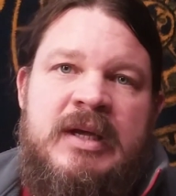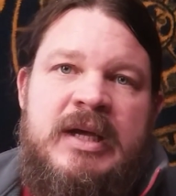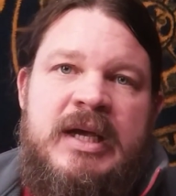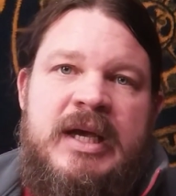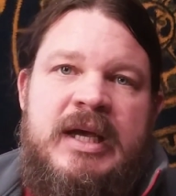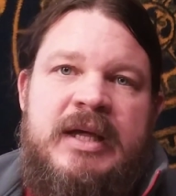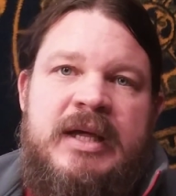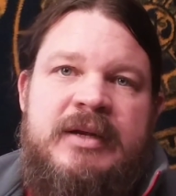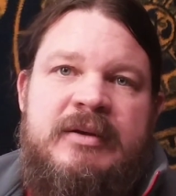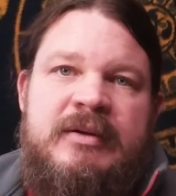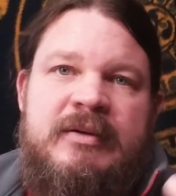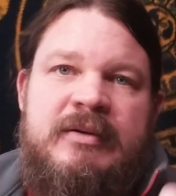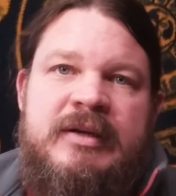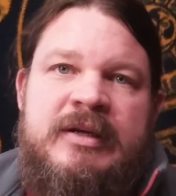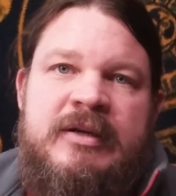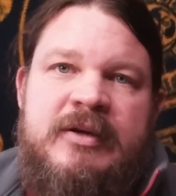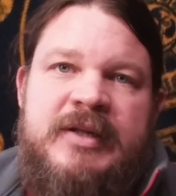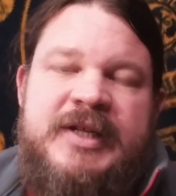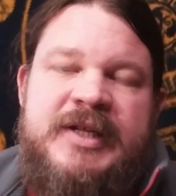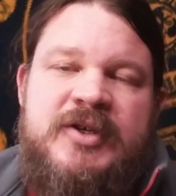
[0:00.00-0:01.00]
And,
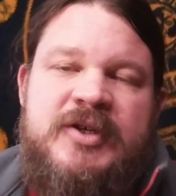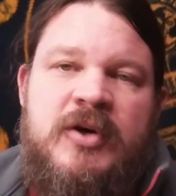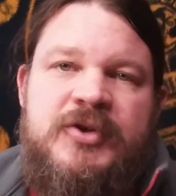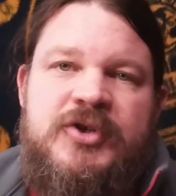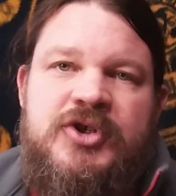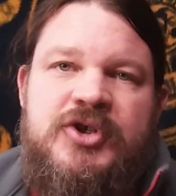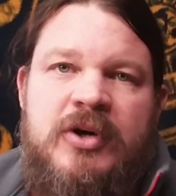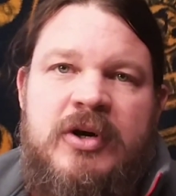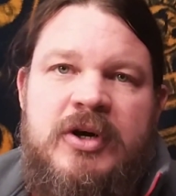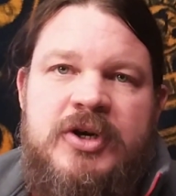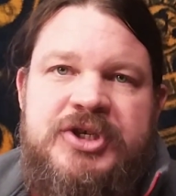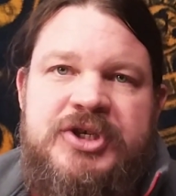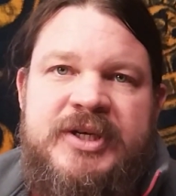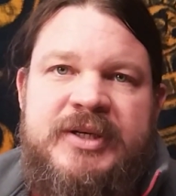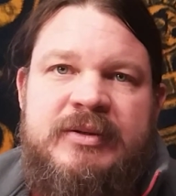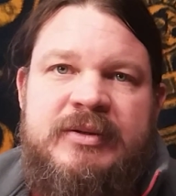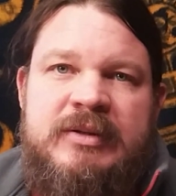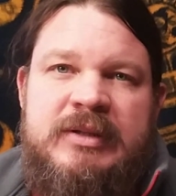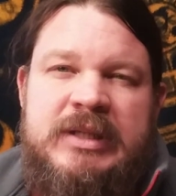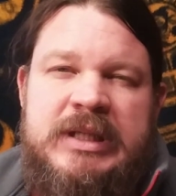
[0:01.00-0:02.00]
that's called
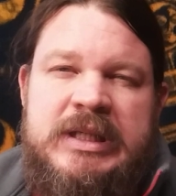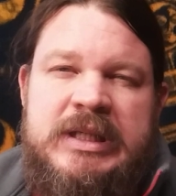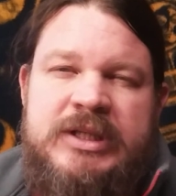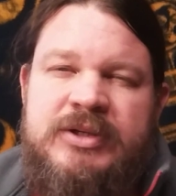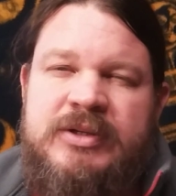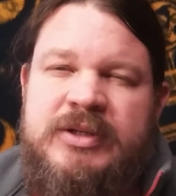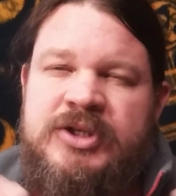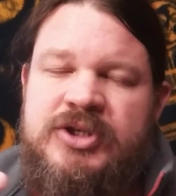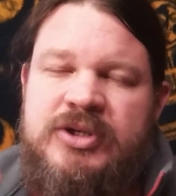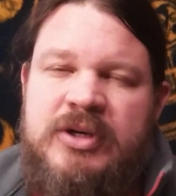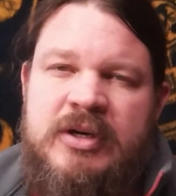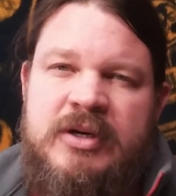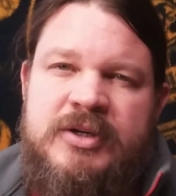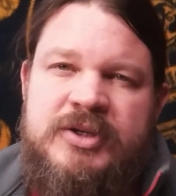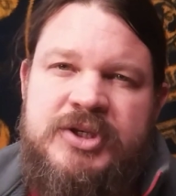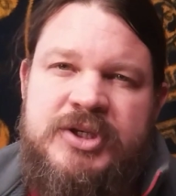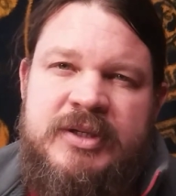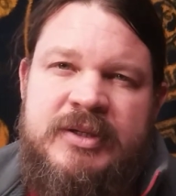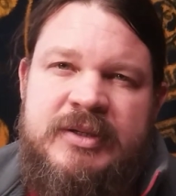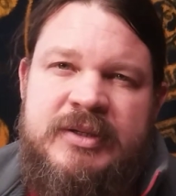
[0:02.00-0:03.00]
charging. You can
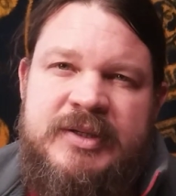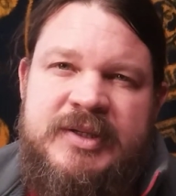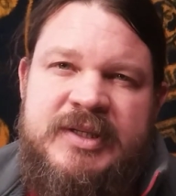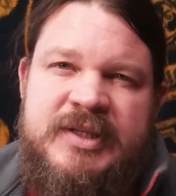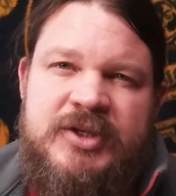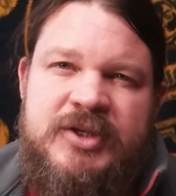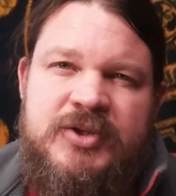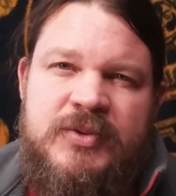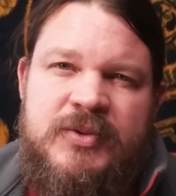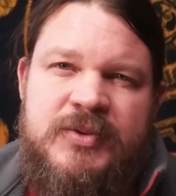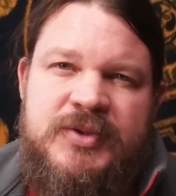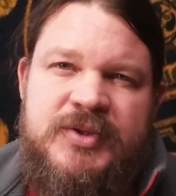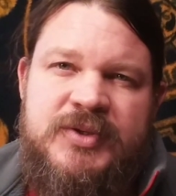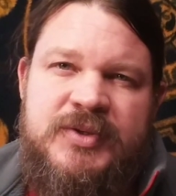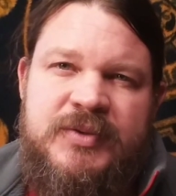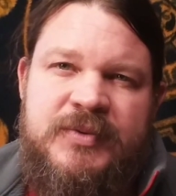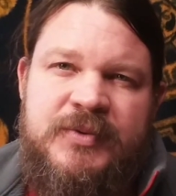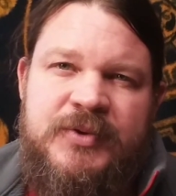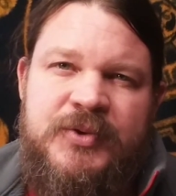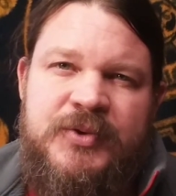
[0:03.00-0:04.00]
charge
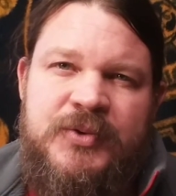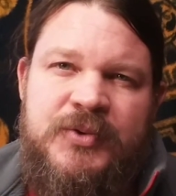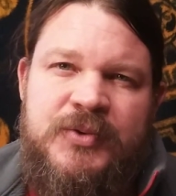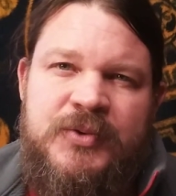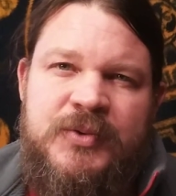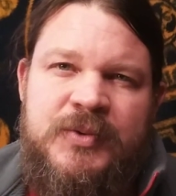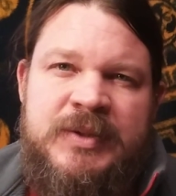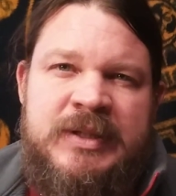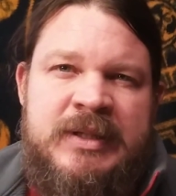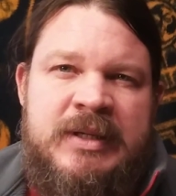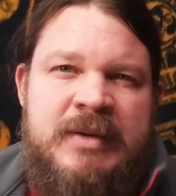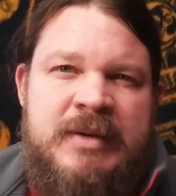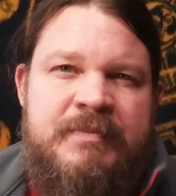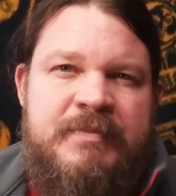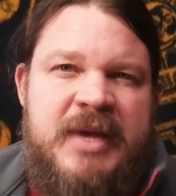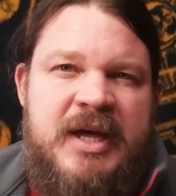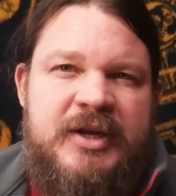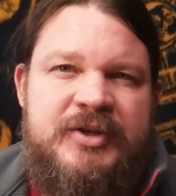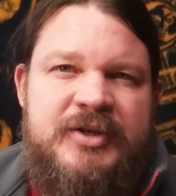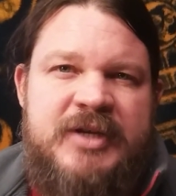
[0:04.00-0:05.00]
sigils through
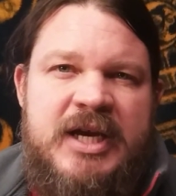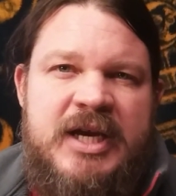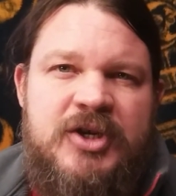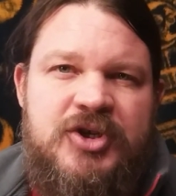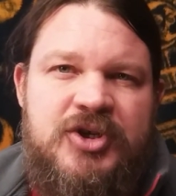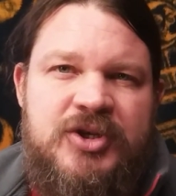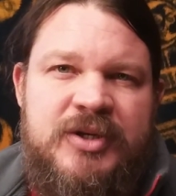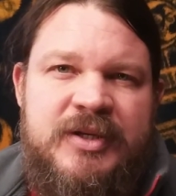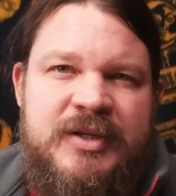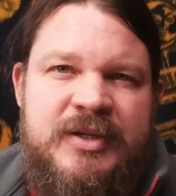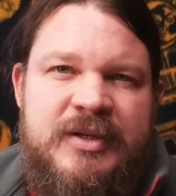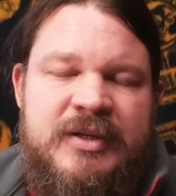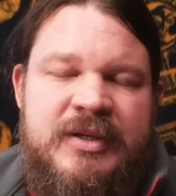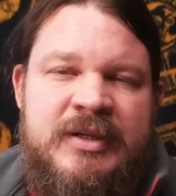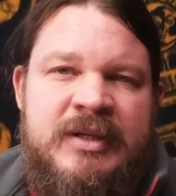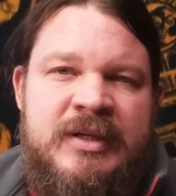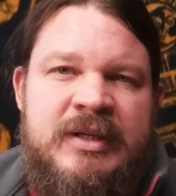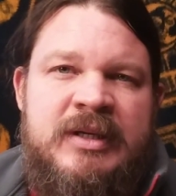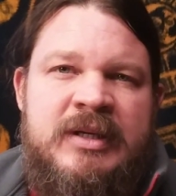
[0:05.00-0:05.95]
meditation.